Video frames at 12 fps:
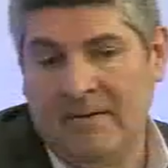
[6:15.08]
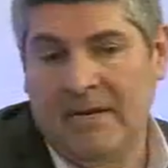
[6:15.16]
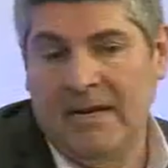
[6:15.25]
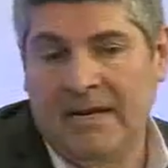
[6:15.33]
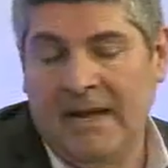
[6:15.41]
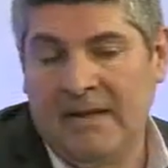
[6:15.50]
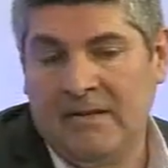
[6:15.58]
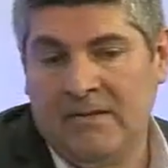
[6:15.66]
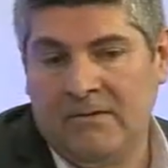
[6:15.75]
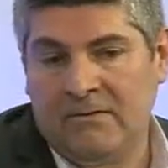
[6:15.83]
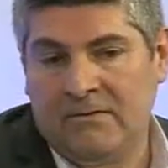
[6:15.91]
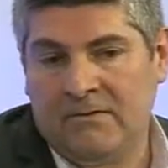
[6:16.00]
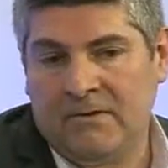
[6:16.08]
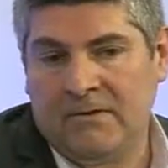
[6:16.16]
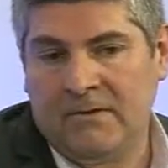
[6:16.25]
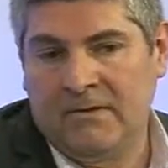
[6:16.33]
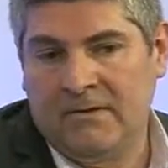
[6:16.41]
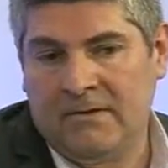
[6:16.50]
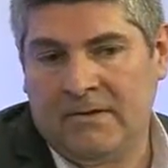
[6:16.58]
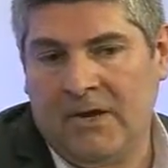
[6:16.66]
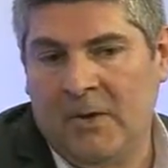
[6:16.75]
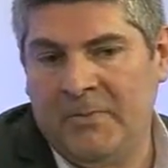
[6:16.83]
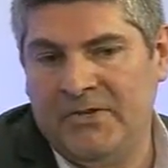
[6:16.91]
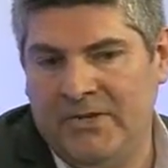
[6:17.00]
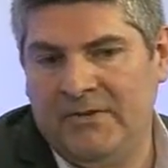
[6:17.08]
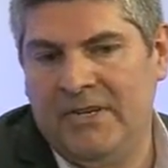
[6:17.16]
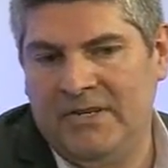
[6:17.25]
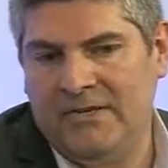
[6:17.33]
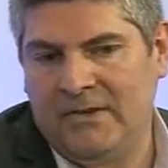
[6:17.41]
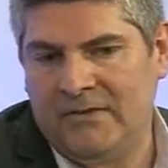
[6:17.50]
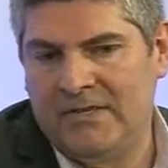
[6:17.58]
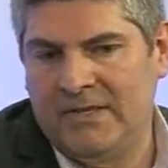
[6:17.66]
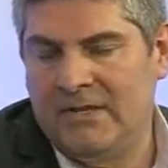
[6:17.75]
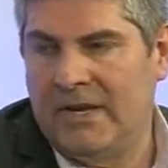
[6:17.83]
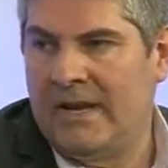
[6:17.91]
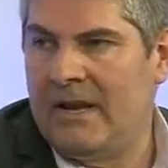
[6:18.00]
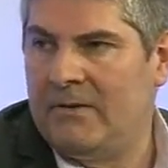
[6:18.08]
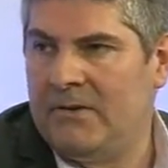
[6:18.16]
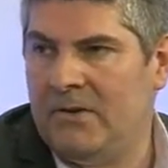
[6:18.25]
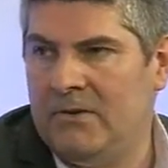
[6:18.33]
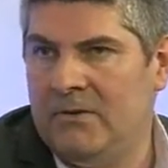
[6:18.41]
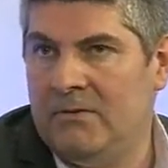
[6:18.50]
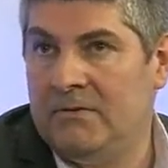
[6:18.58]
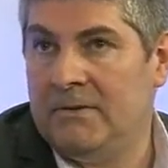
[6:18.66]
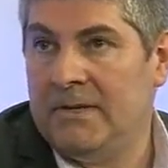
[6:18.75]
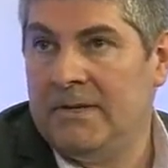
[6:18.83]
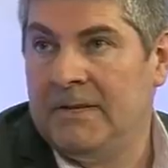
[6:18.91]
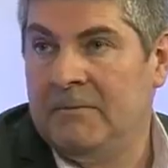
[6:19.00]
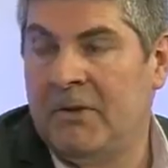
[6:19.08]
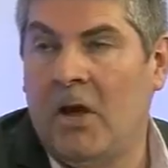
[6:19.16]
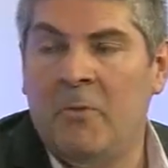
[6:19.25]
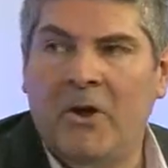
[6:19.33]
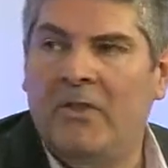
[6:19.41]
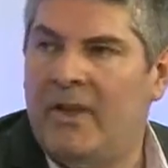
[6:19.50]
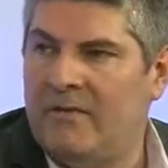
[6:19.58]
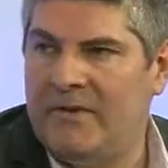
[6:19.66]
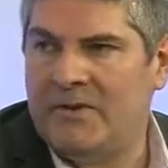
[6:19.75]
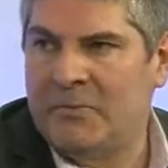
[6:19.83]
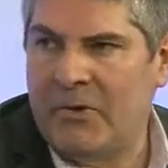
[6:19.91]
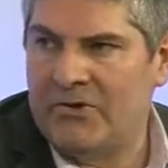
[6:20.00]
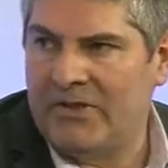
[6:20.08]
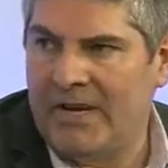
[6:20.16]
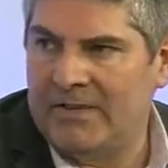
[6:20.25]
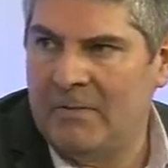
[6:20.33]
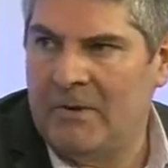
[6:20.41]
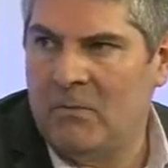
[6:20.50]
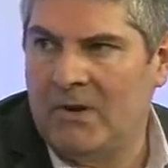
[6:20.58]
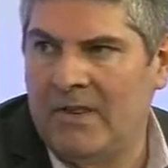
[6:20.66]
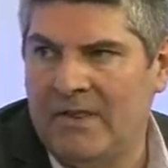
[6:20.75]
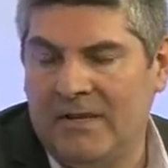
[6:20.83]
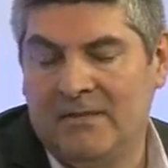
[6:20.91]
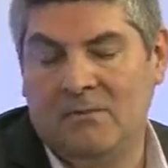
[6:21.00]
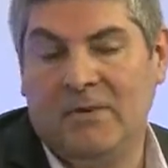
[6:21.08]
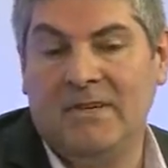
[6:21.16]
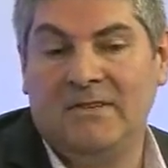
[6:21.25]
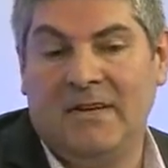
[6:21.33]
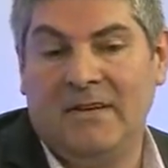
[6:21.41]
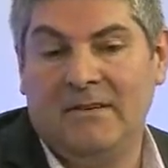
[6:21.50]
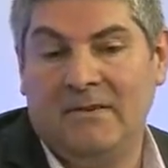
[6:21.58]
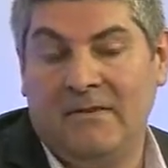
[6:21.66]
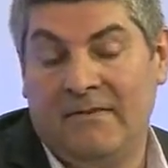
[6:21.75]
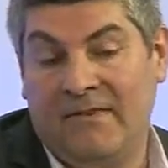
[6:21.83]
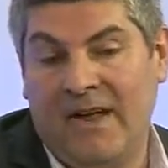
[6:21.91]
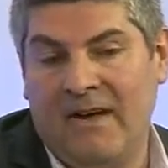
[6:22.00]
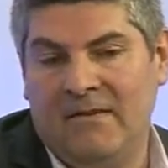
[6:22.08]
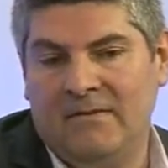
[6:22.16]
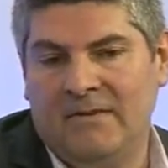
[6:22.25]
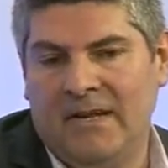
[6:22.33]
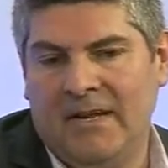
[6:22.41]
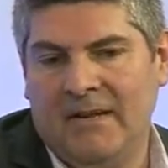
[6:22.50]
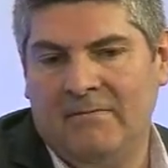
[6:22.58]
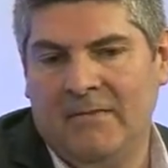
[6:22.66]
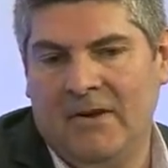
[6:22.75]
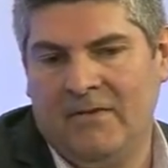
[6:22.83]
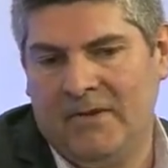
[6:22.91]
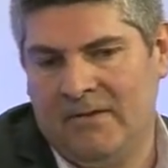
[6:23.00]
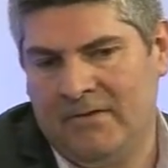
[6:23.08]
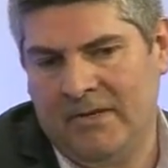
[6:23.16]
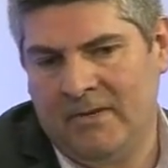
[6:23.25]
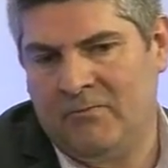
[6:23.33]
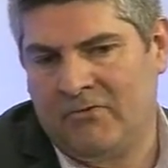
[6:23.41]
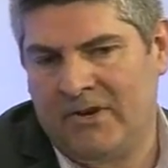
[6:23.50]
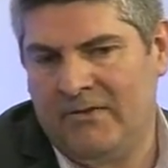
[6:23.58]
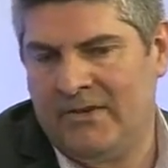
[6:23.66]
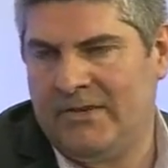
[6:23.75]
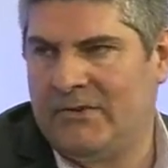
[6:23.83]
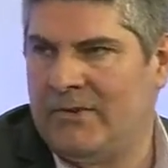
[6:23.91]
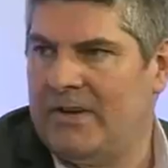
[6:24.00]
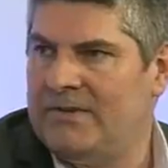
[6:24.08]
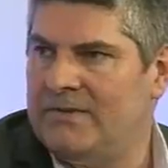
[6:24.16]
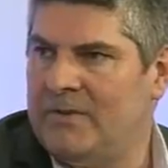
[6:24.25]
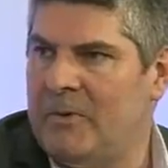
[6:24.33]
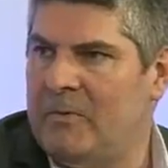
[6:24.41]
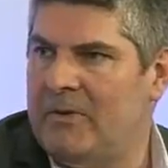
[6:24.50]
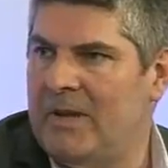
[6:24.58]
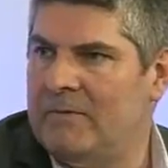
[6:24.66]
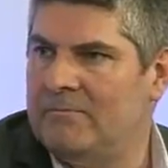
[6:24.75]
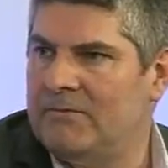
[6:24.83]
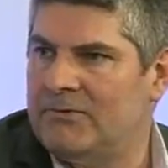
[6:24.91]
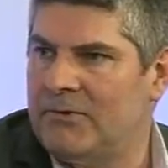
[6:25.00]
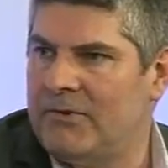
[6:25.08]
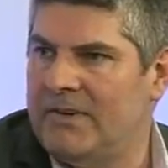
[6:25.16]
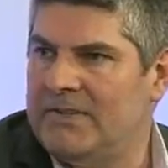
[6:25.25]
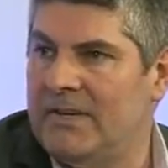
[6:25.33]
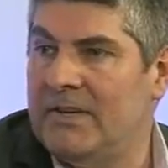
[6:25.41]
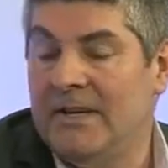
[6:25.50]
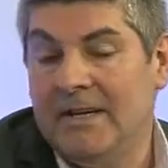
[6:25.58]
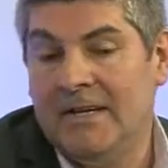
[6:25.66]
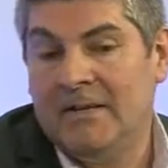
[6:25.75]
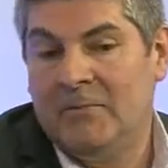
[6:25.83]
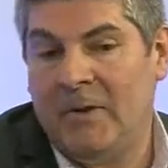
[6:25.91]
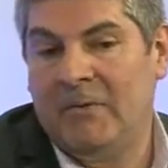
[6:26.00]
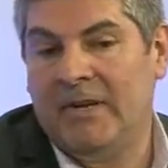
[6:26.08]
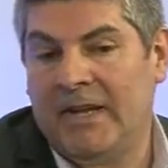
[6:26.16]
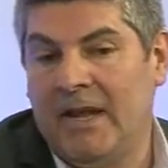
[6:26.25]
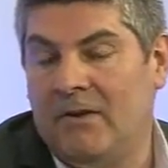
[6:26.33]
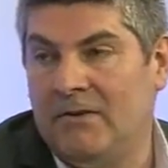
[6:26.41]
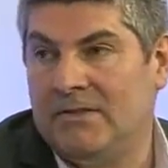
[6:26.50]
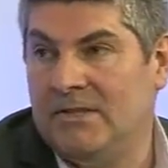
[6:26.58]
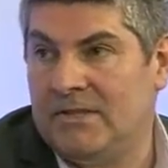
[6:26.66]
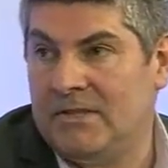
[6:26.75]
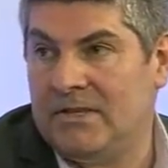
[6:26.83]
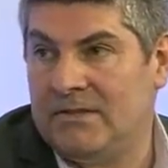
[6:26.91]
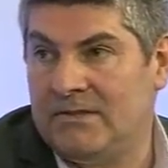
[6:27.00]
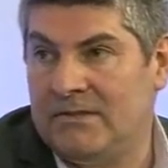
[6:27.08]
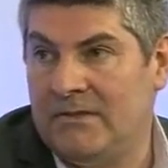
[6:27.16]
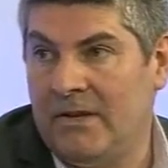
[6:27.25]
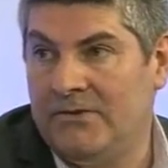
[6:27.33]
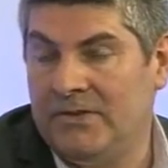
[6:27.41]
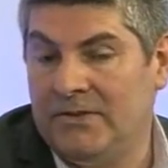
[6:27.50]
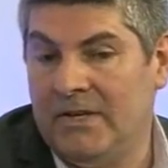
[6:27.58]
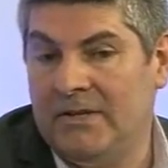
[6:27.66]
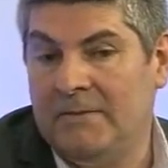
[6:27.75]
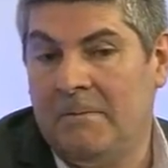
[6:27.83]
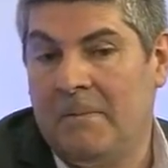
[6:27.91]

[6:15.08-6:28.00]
again, the opportunity is obviously to how you go beyond that first project. I mean, one of the things that we see and have found over previous iterations of the BPM story is that people can get locked into this notion that